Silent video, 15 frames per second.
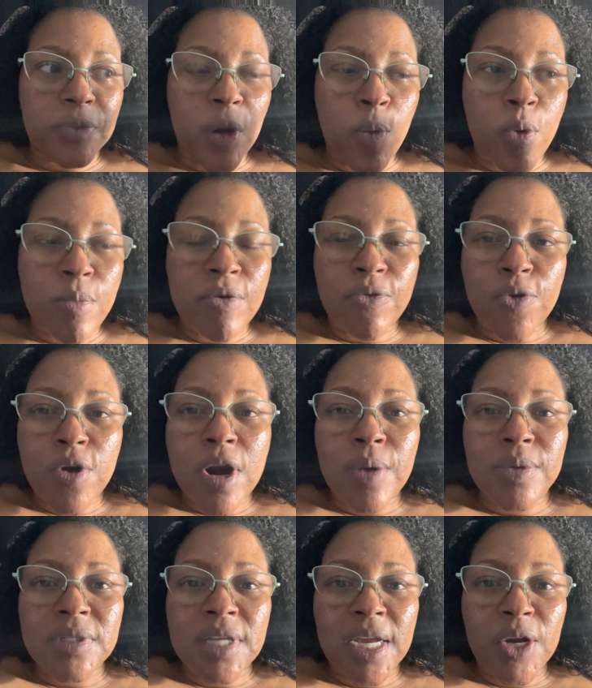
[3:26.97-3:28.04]
Where before I
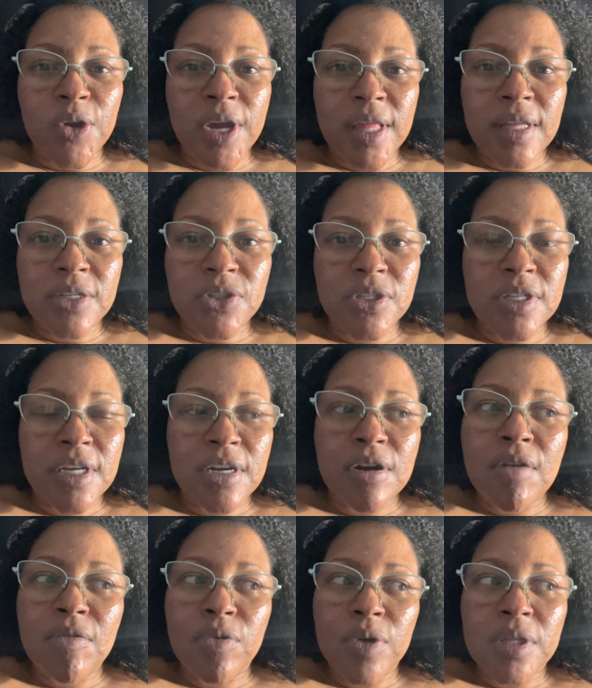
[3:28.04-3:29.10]
was like, okay, let's just get it
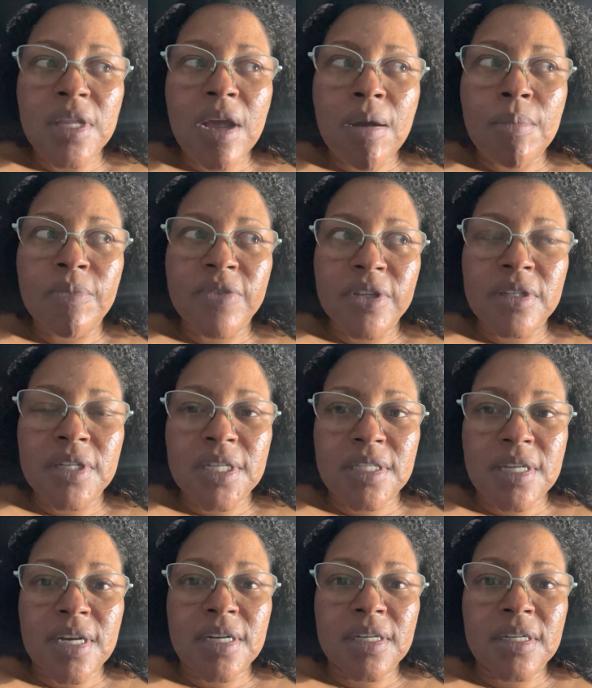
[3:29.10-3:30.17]
over with. Now I'm feeling
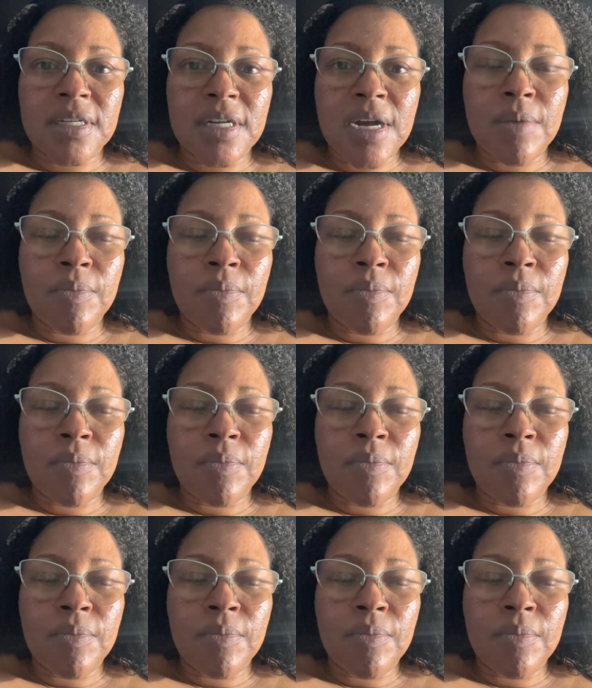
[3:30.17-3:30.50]
excited.